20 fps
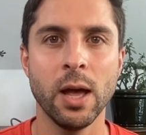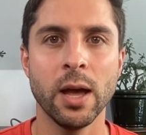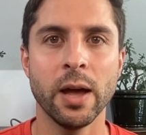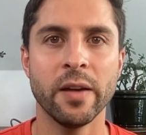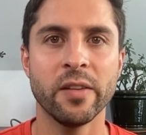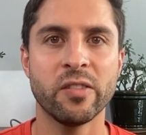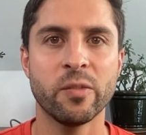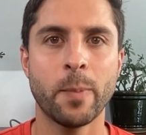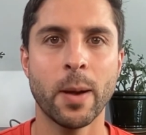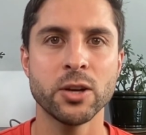
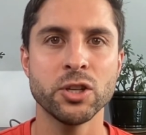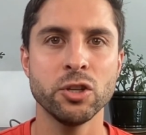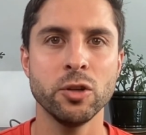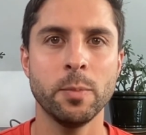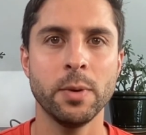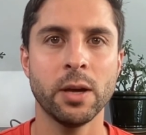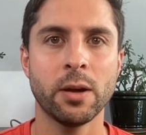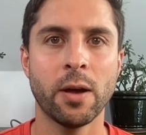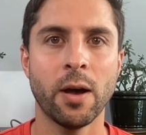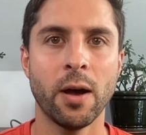especially
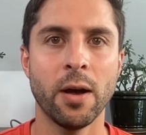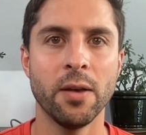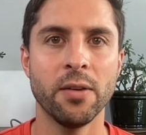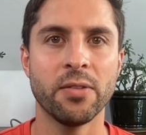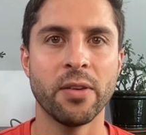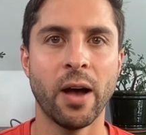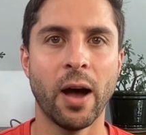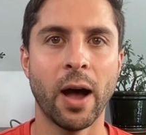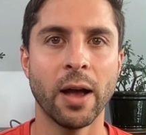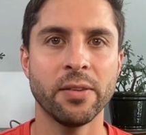because
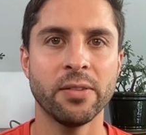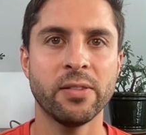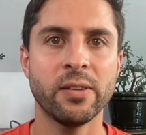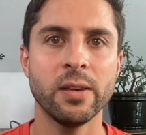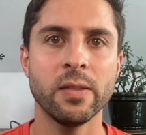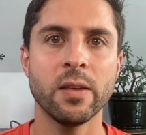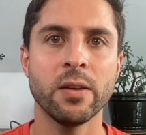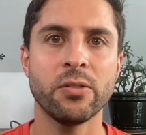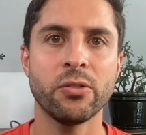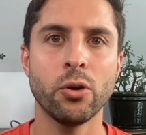I see
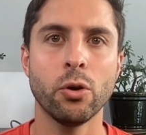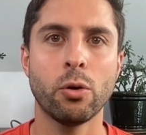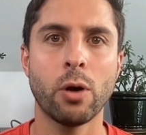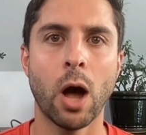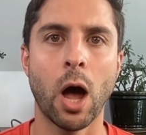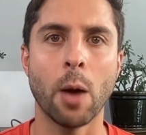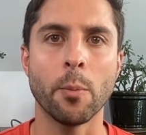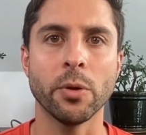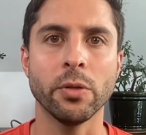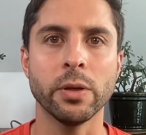this so
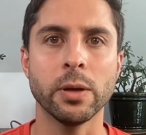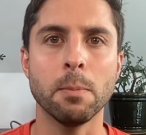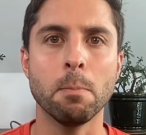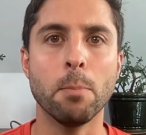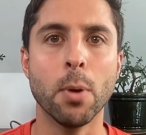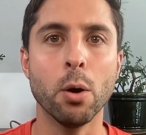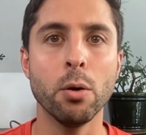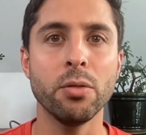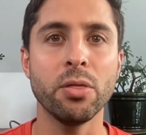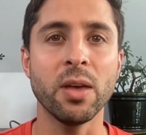commonly
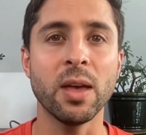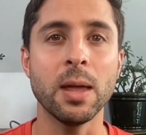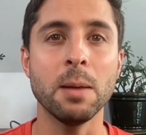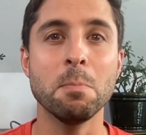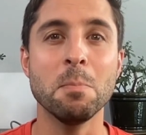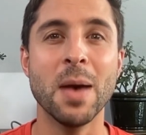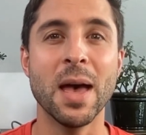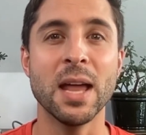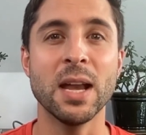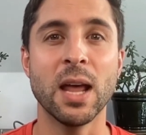both
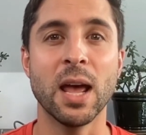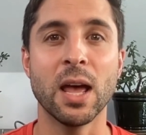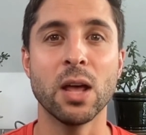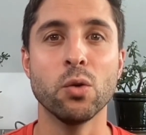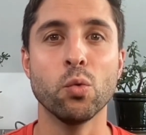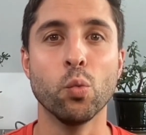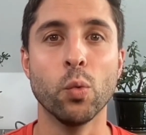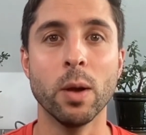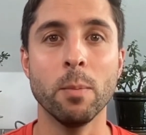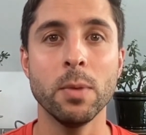in men
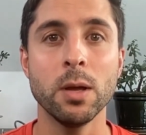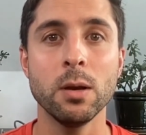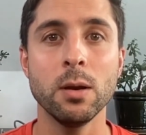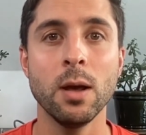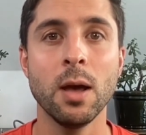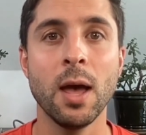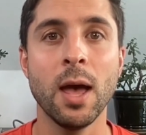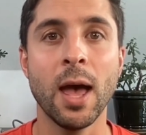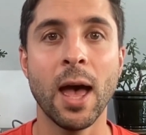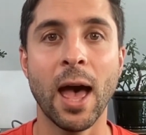and women.